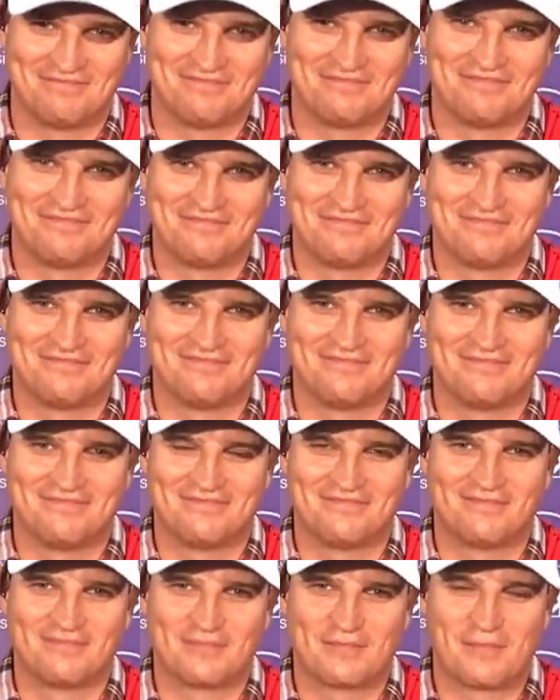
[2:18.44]

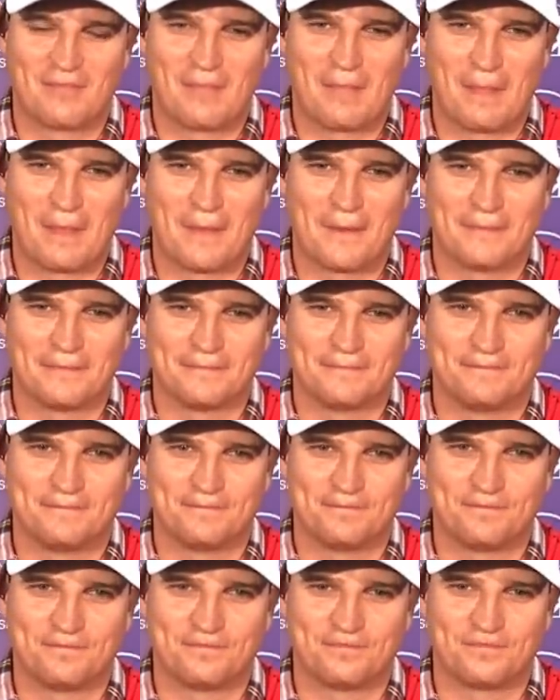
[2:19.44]

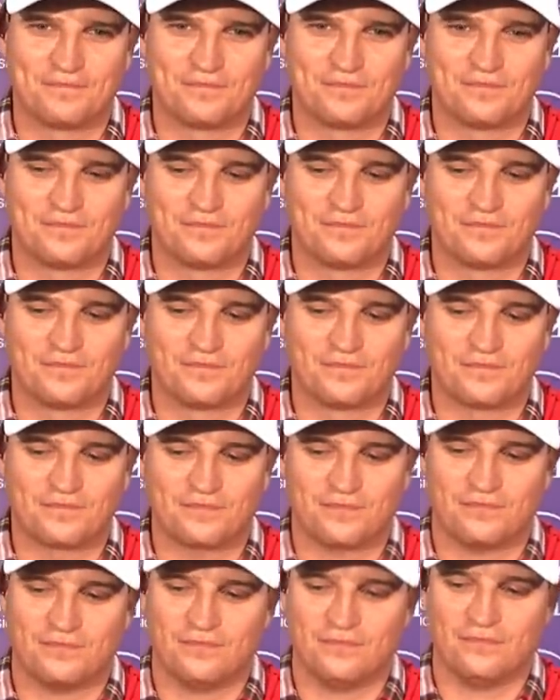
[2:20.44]
This person isn't speaking.